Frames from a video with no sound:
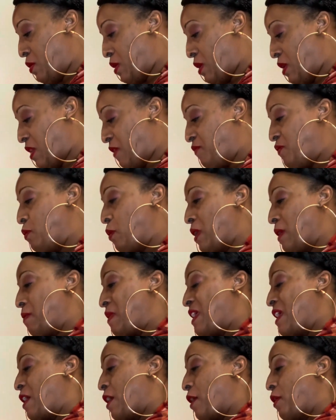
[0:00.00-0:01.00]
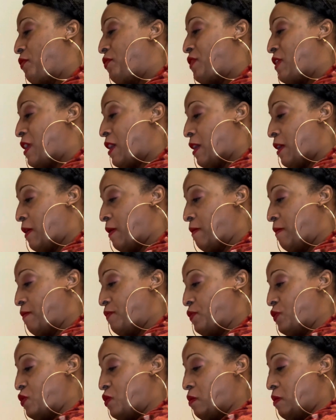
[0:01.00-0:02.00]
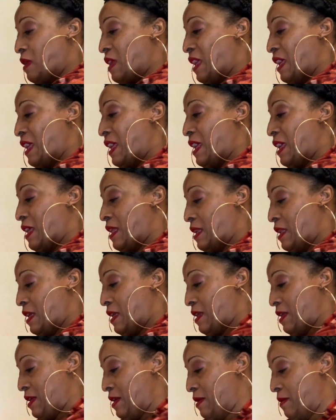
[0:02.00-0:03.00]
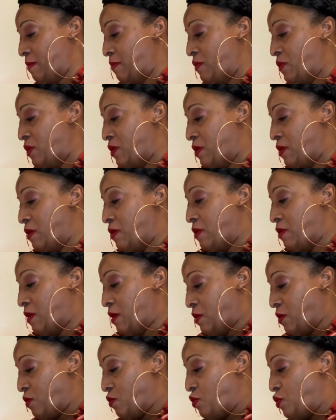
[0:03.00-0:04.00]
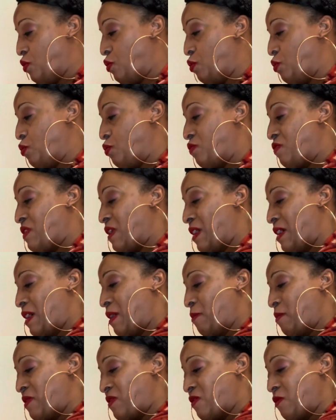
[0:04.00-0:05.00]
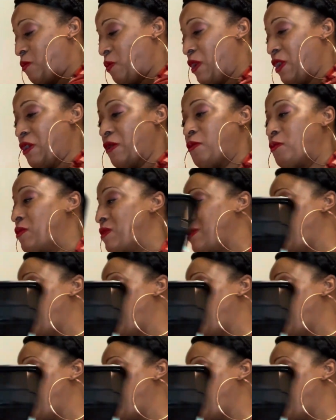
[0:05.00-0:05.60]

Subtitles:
If you want to be healthier, you can use what's the word? Well,